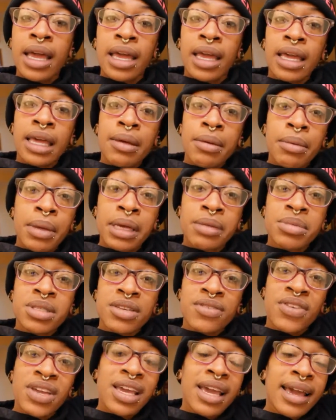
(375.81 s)
And
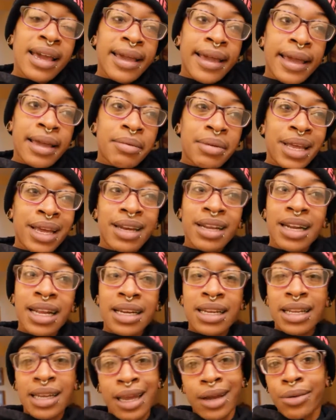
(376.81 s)
MTV had came down and
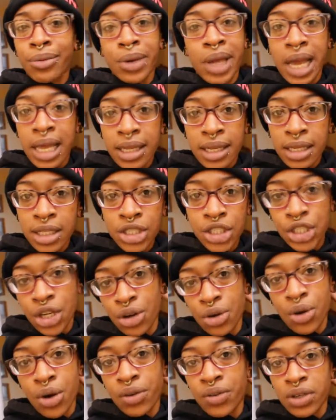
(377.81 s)
they did like a reality
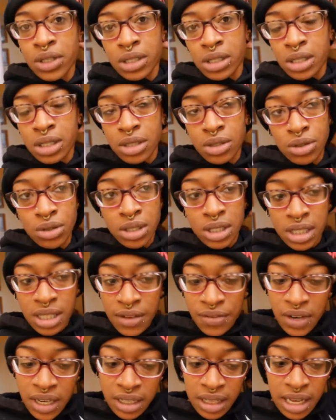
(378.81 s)
show over the school and
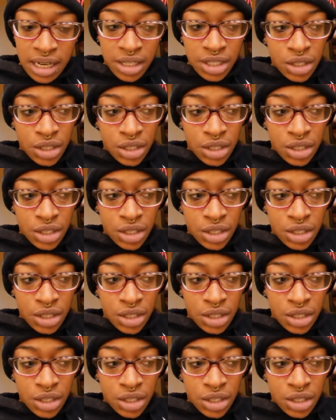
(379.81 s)
stuff like that.